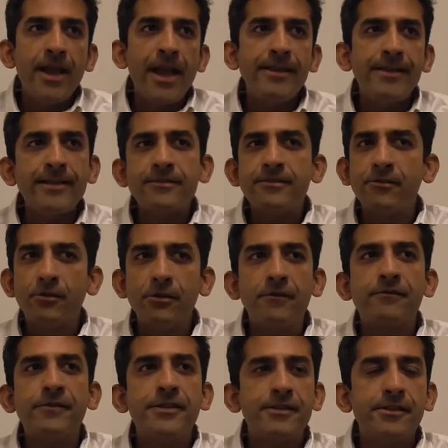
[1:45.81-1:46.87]
And that's the role
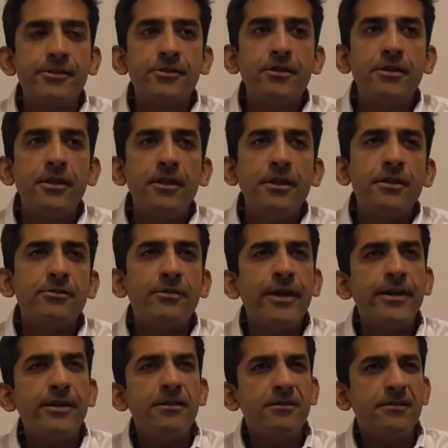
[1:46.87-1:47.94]
of research. So
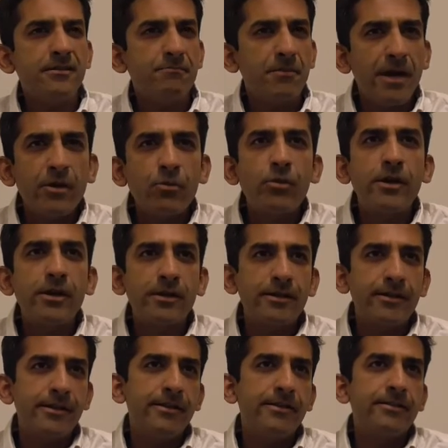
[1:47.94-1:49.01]
I, in my
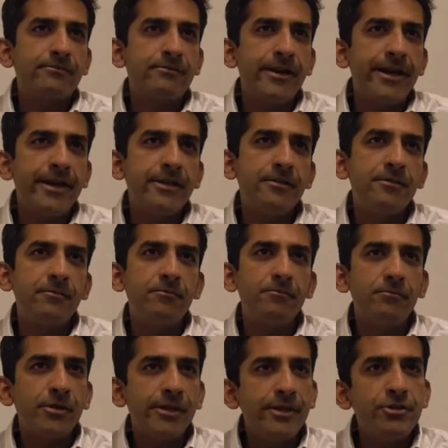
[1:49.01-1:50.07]
work, try and
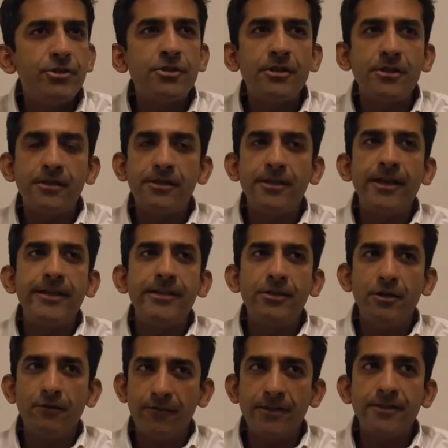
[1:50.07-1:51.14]
bridge the
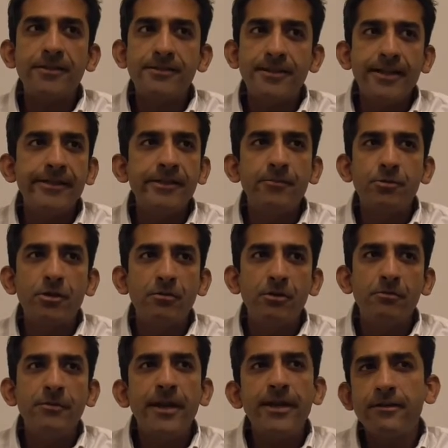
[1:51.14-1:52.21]
idea of understanding the
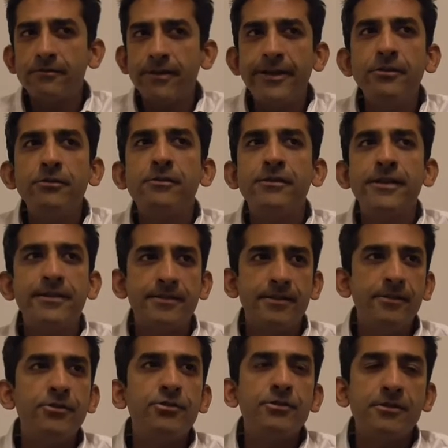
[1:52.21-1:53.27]
problem and trying to create
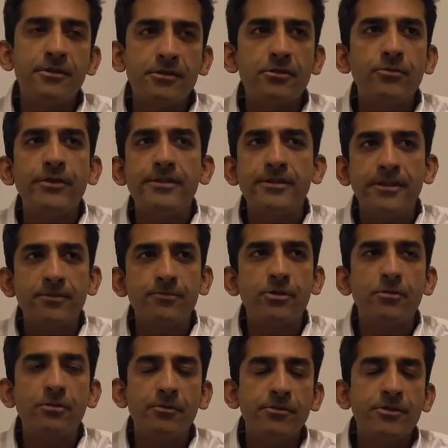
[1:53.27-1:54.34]
solutions towards these
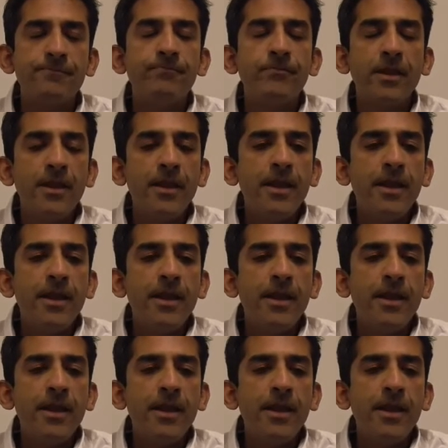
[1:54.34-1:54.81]
problems.